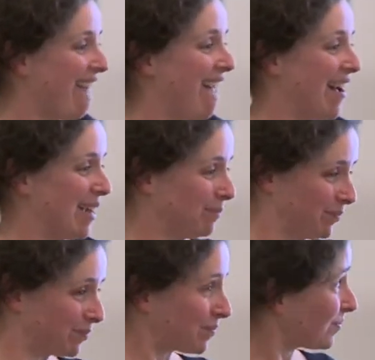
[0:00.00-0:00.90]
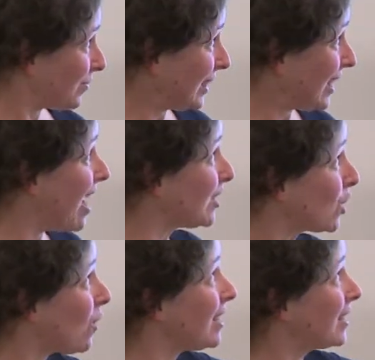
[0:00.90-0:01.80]
And
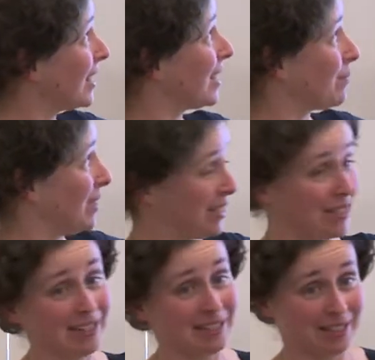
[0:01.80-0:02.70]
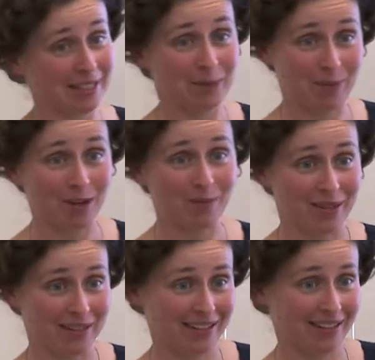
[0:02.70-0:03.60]
so I set up this thing as an
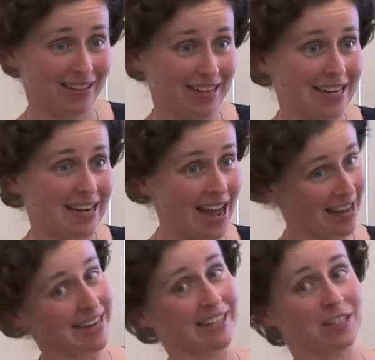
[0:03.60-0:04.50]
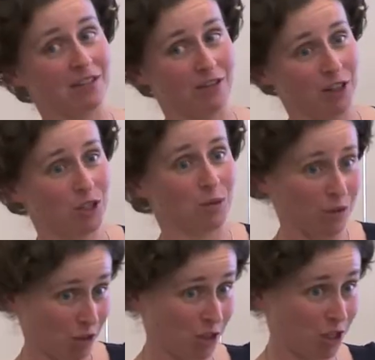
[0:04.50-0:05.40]
experiment in an unedited virtual
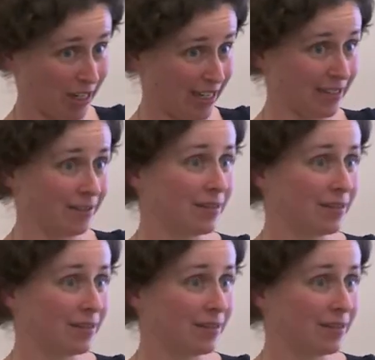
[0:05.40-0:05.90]
news sheet.